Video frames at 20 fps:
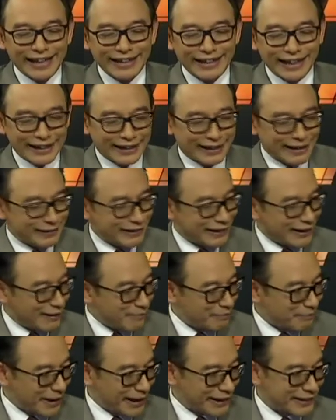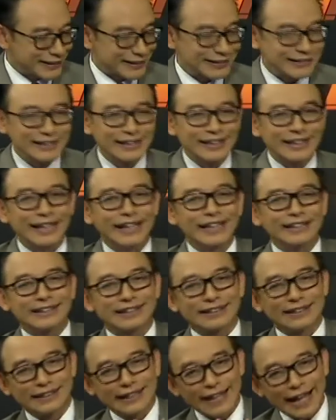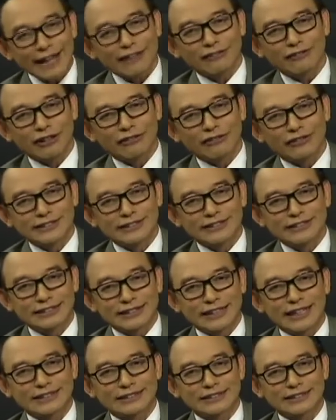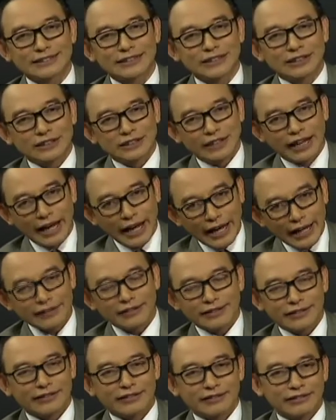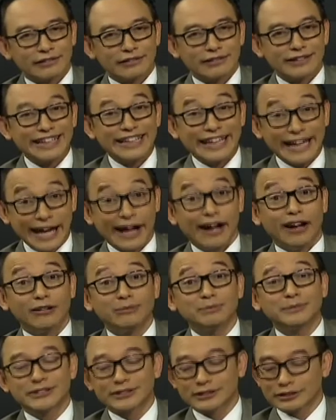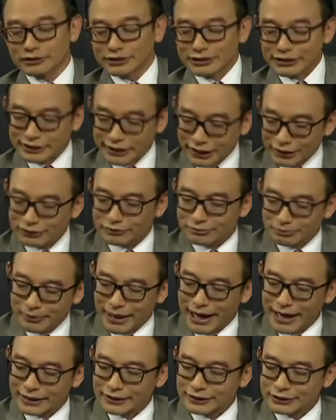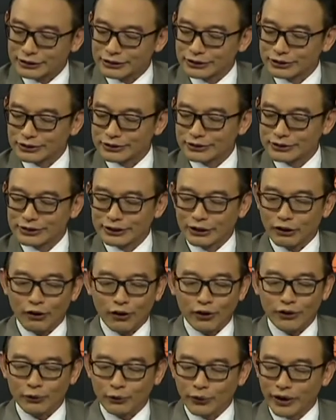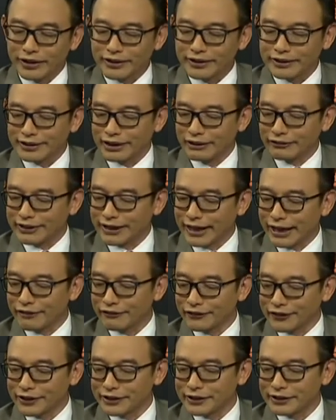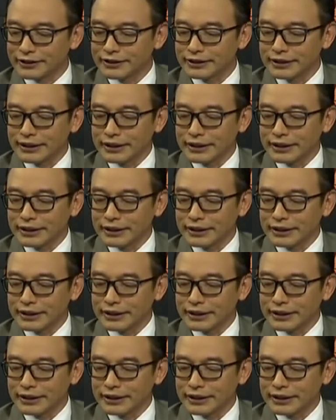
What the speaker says: I can come back here and connect what was discussed at the Alps, down back to the hot weather that we have here.